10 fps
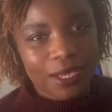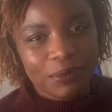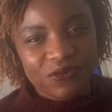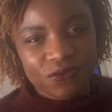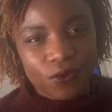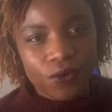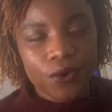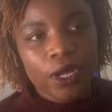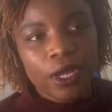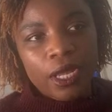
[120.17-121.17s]
before
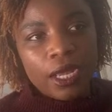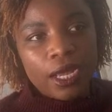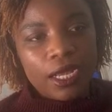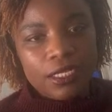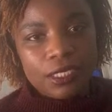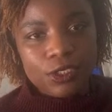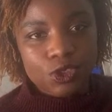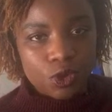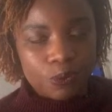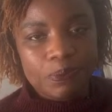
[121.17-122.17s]
the
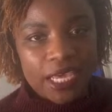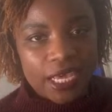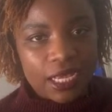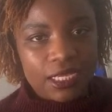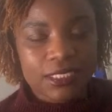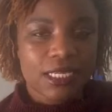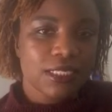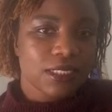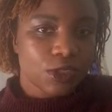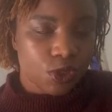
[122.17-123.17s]
soap maker sends
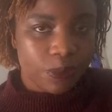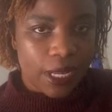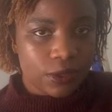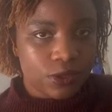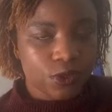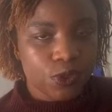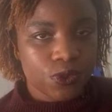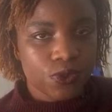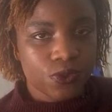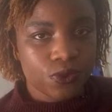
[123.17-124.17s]
the soap out
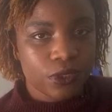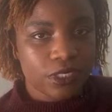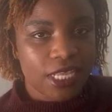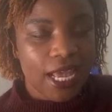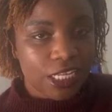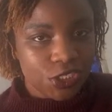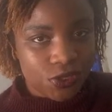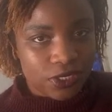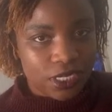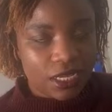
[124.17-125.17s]
to the end
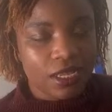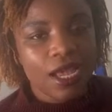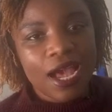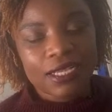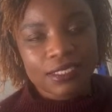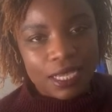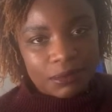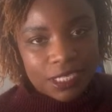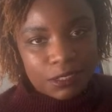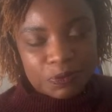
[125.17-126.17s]
user, and
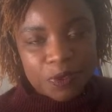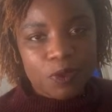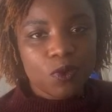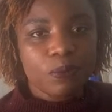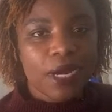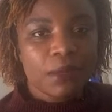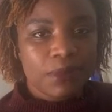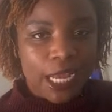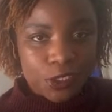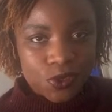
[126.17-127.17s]
sometimes people will buy
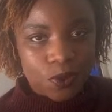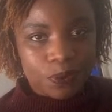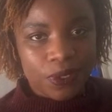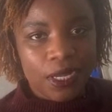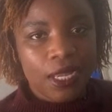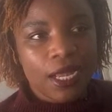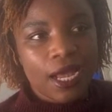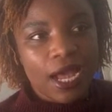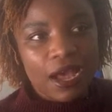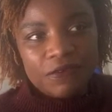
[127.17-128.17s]
black soap,
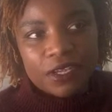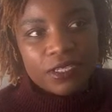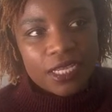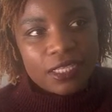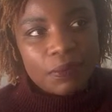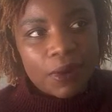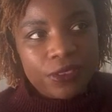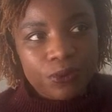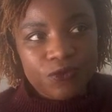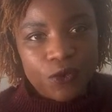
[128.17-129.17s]
have it in the
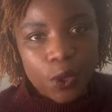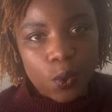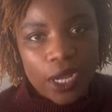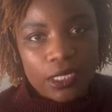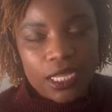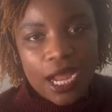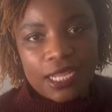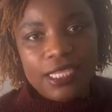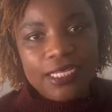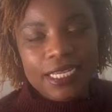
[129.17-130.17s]
bathroom for a while, and
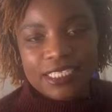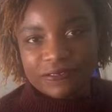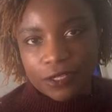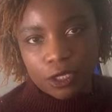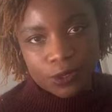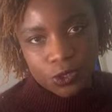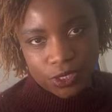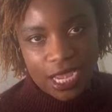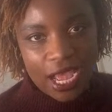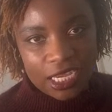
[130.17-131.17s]
then it develops
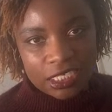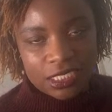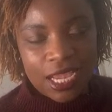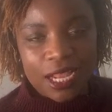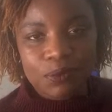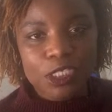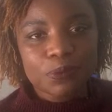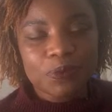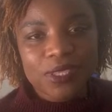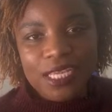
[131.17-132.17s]
soda ash, and most
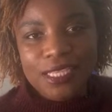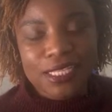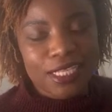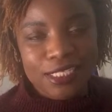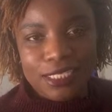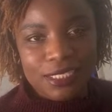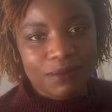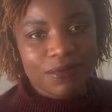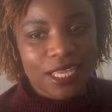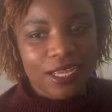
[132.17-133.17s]
people think that this is
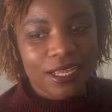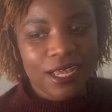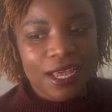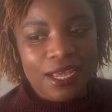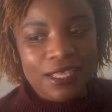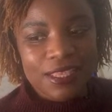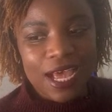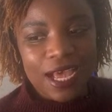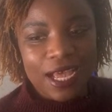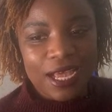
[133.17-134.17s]
something
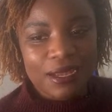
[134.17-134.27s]
that